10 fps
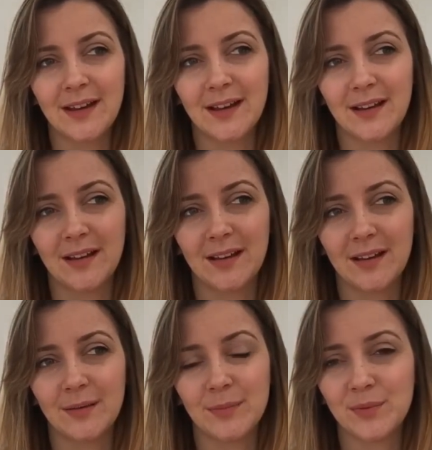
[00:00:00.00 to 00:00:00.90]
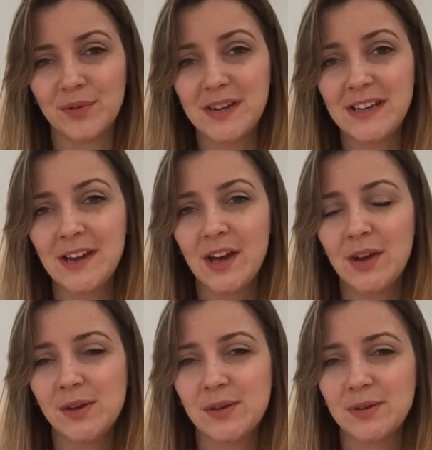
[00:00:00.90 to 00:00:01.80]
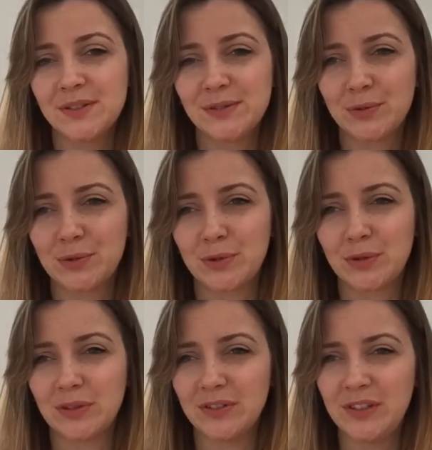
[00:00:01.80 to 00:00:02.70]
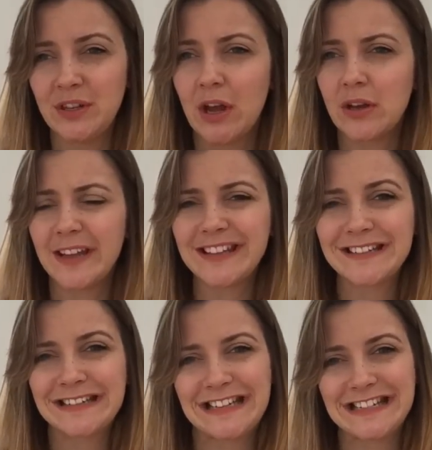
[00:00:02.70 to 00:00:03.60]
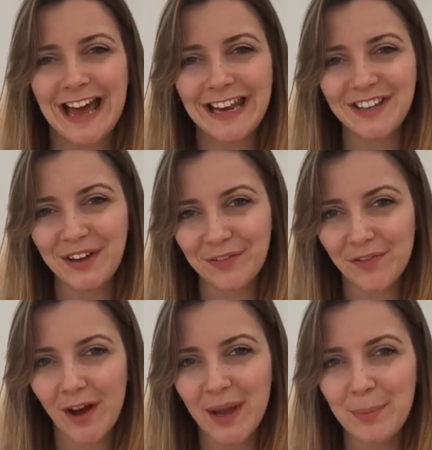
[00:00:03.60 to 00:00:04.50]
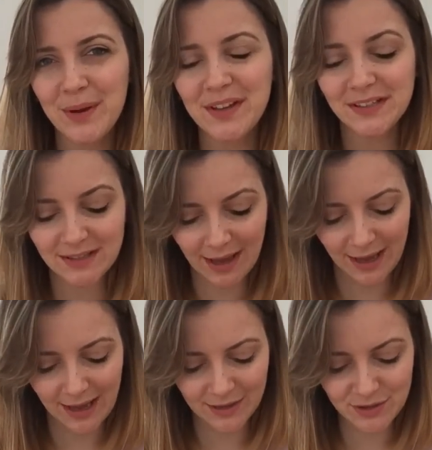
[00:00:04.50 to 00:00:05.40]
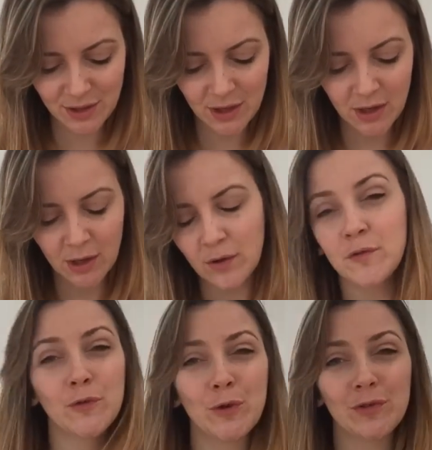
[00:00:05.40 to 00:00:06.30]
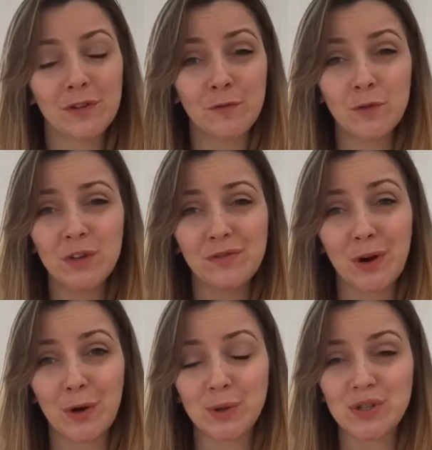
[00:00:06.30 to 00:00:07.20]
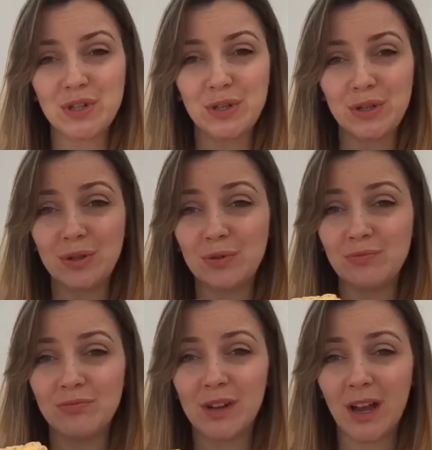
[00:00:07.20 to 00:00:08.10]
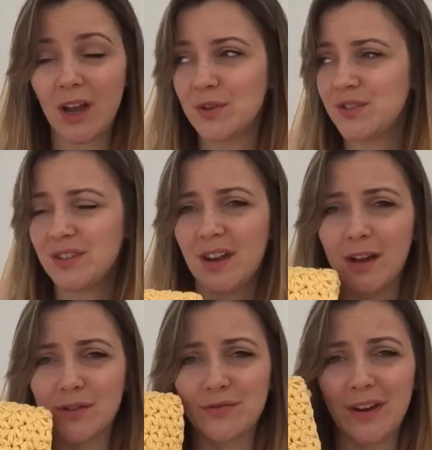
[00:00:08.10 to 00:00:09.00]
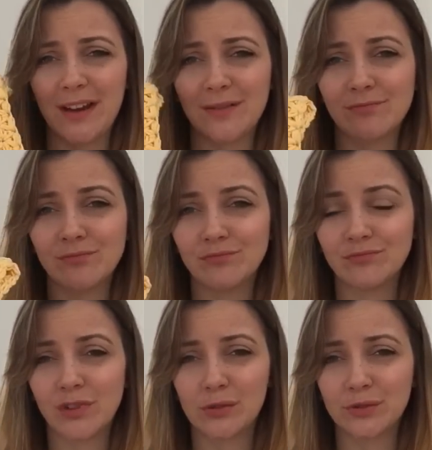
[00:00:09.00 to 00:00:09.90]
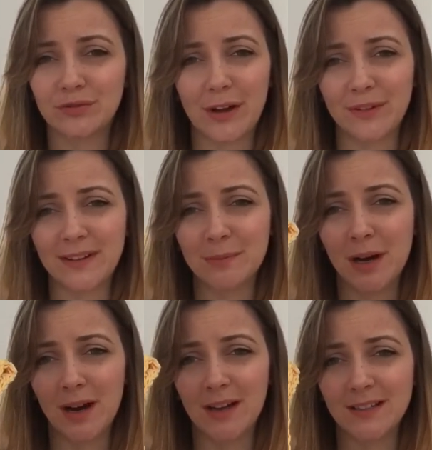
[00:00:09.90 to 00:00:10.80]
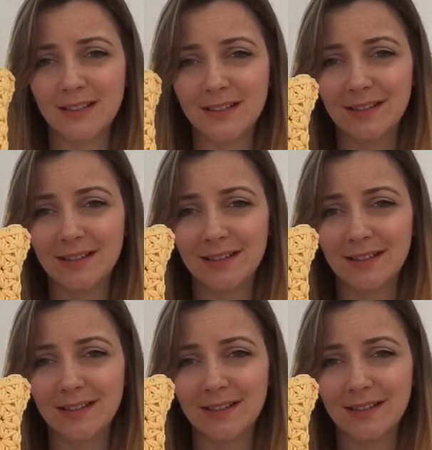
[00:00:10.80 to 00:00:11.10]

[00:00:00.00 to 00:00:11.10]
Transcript: uh, merinos or, you know, like the really delicate fibres. And for a four-year-old who goes to nursery and rolls around in the mud,